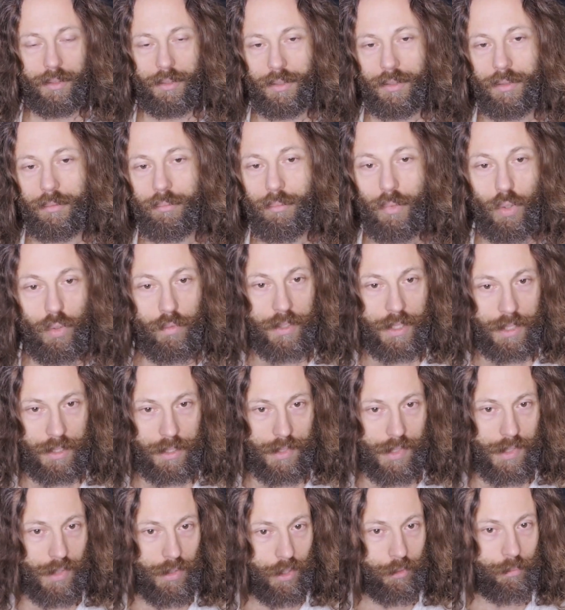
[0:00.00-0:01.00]
moving.
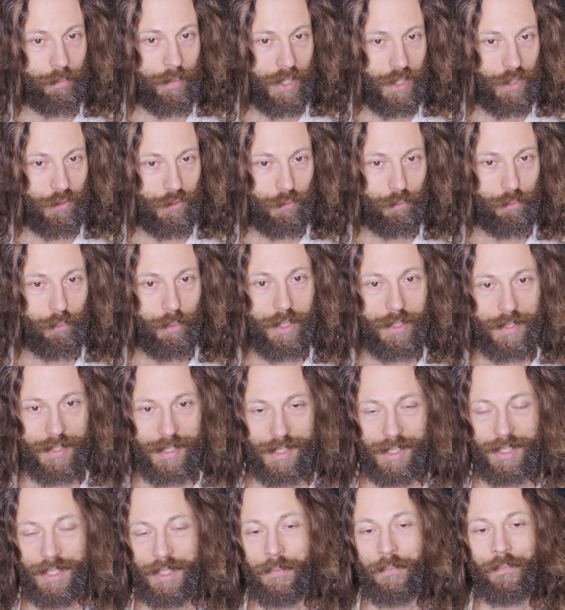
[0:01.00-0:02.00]
It's not made out of
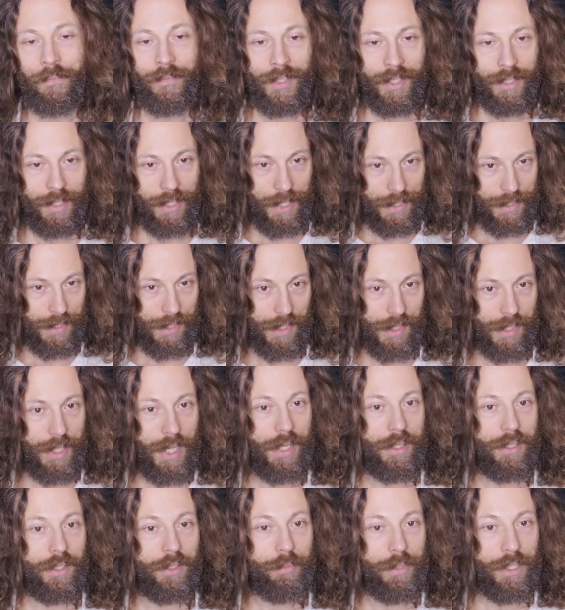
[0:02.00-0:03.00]
parts. It's a
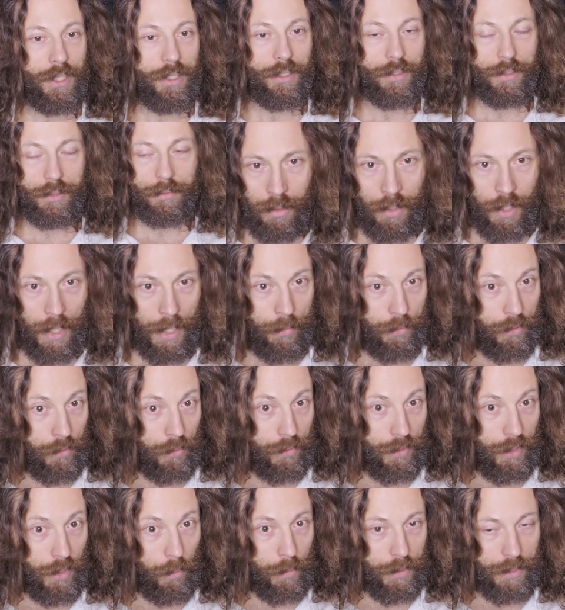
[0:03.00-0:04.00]
static media. How do you
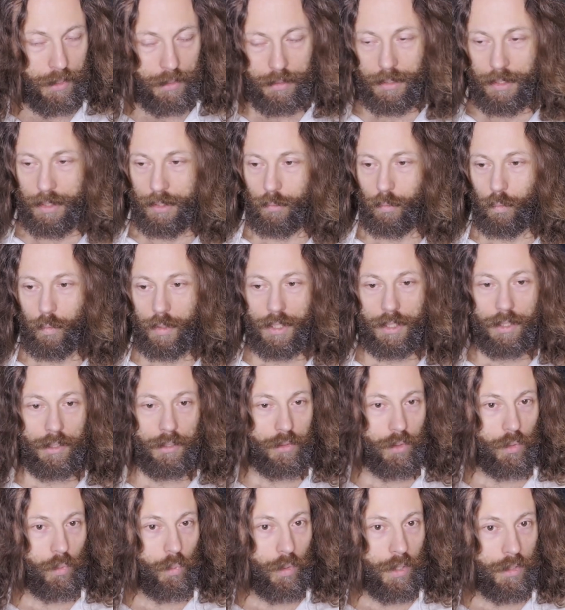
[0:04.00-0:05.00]
deal with it then? Well,
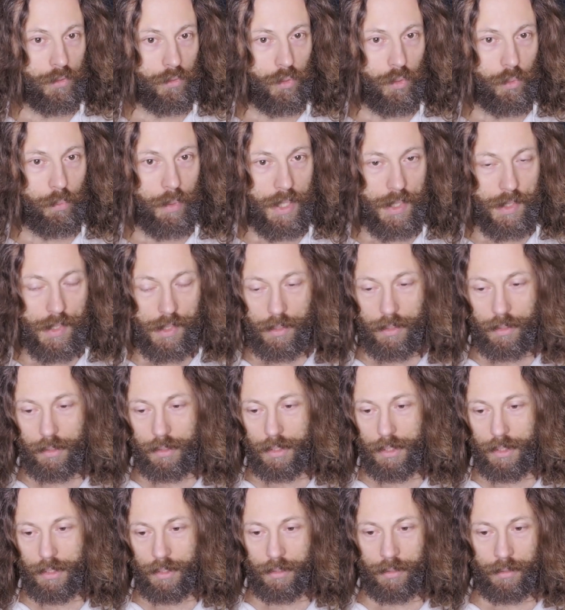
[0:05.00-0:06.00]
you want to
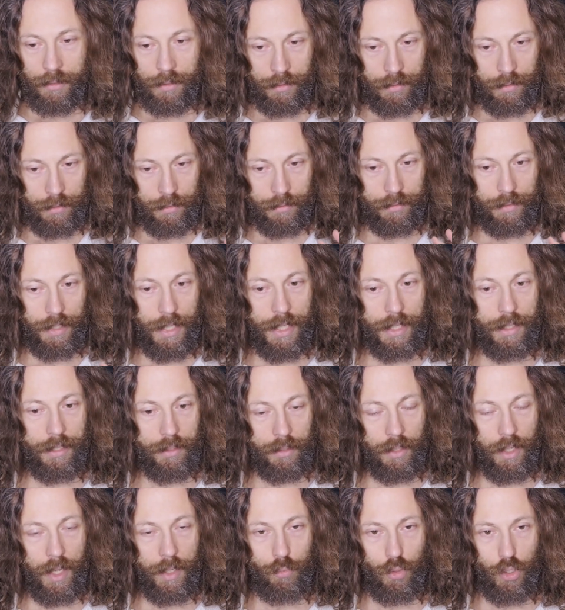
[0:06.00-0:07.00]
basically take
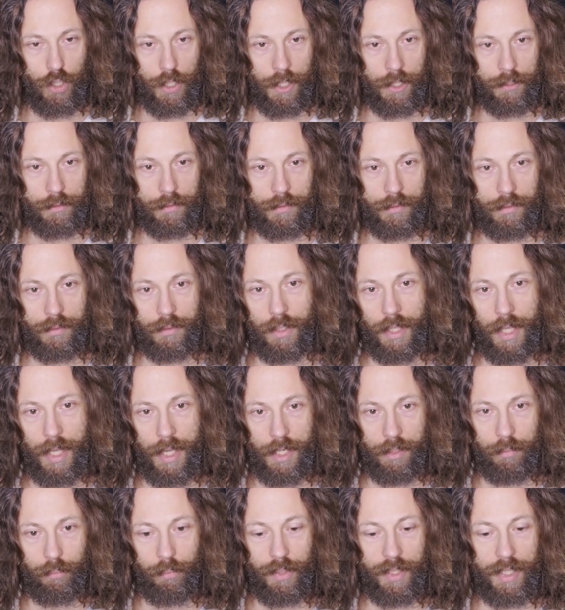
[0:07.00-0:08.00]
an object
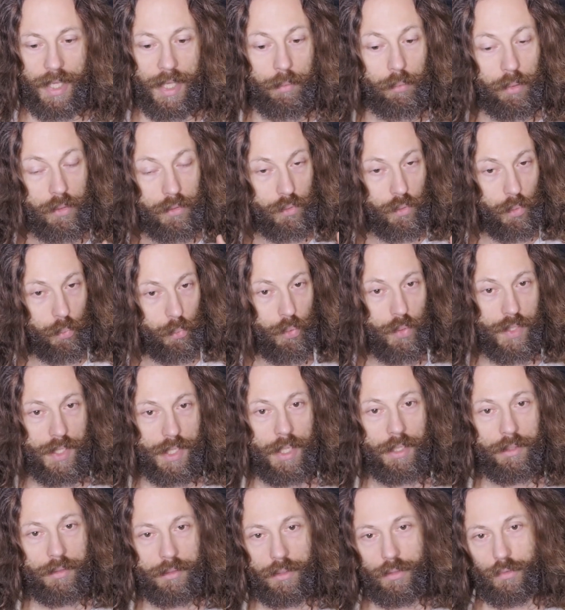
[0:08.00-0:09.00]
and be able to
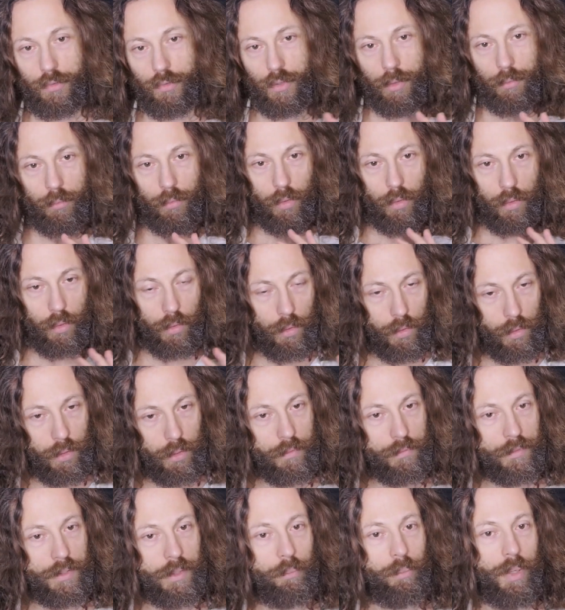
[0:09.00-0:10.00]
present it from all
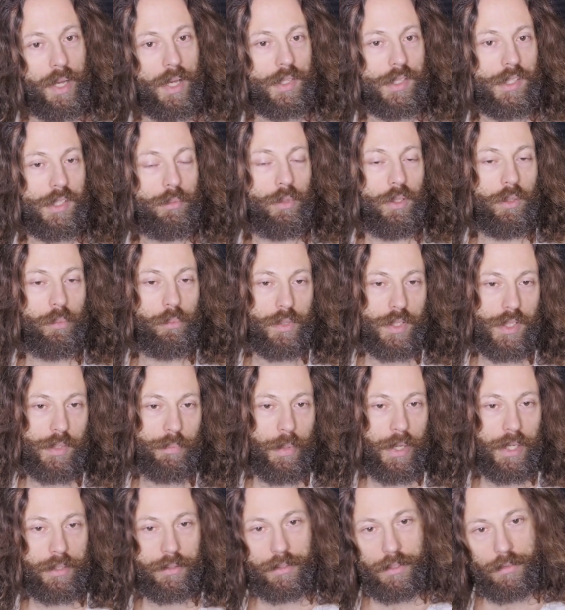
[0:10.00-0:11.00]
of the possible
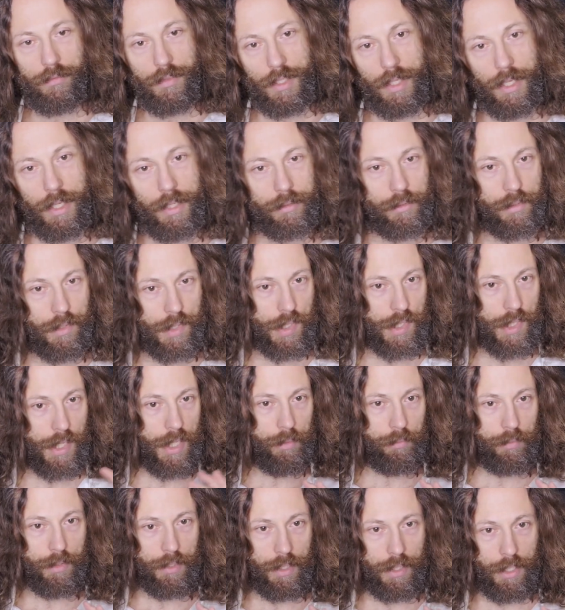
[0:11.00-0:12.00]
perspectives at the
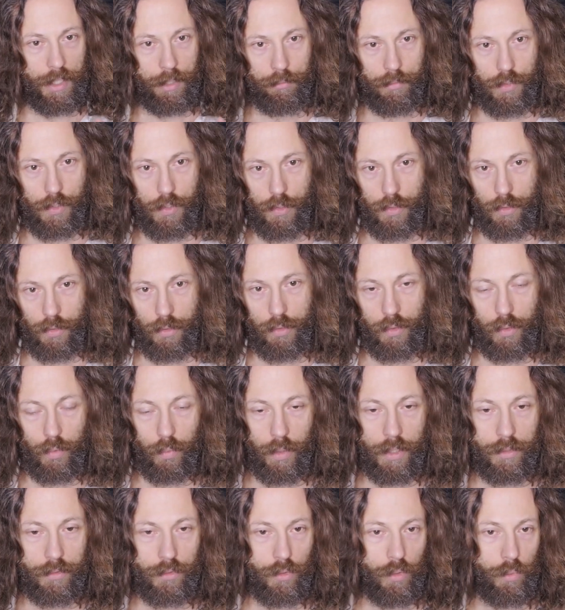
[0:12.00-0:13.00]
same time. So you
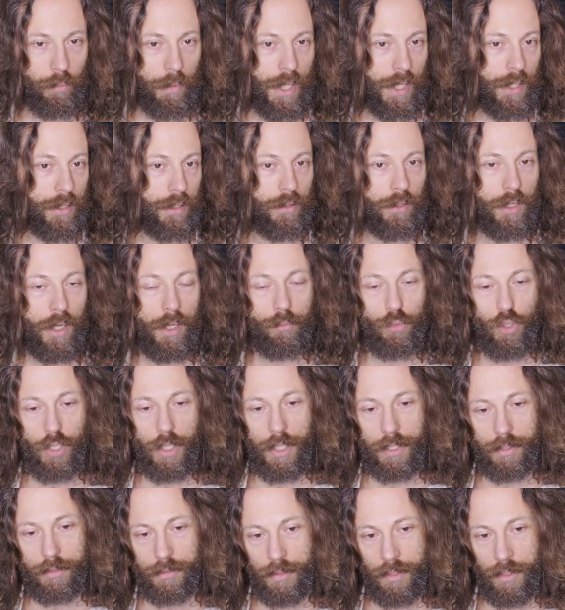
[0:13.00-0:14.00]
want to make an
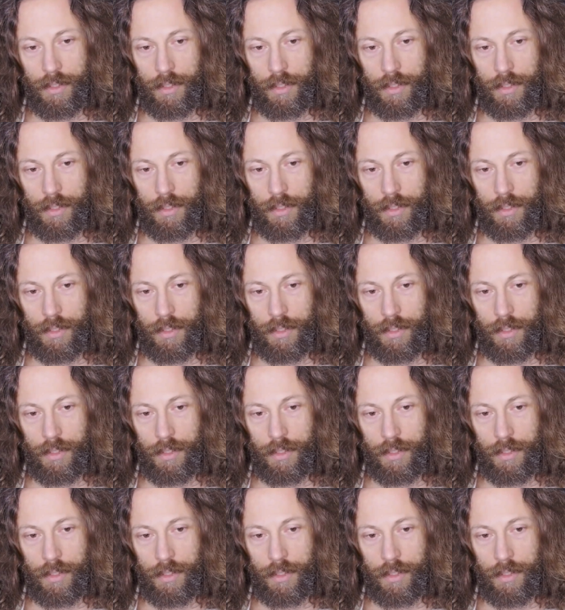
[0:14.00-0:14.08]
object